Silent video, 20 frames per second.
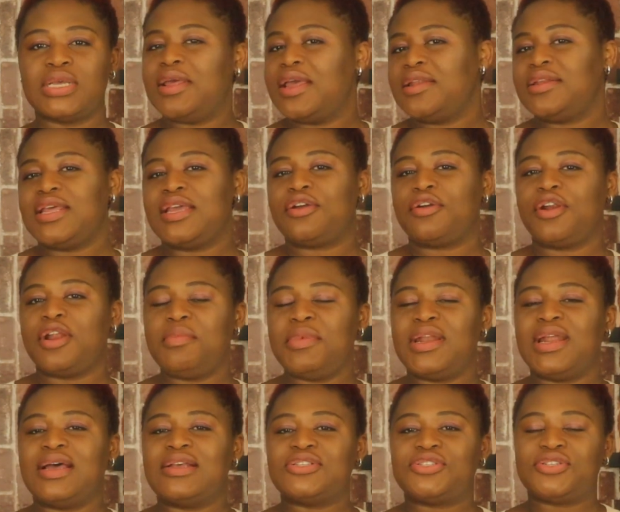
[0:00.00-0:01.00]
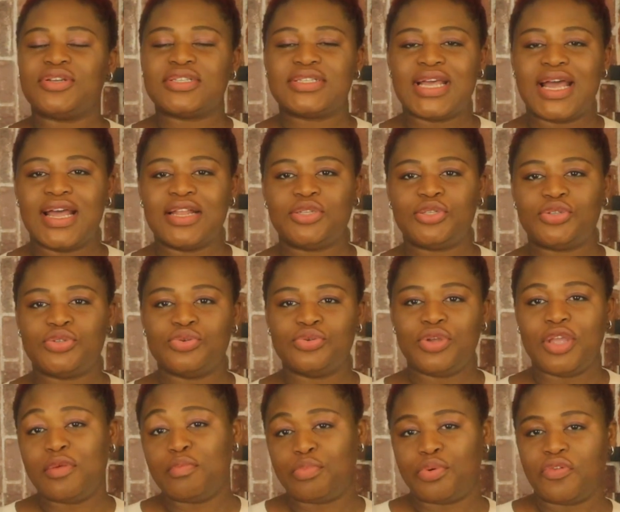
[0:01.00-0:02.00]
The criminals just had
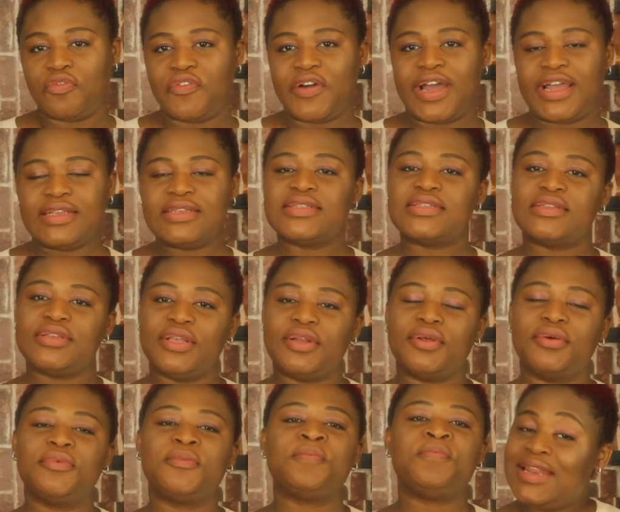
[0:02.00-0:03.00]
to improvise, you know.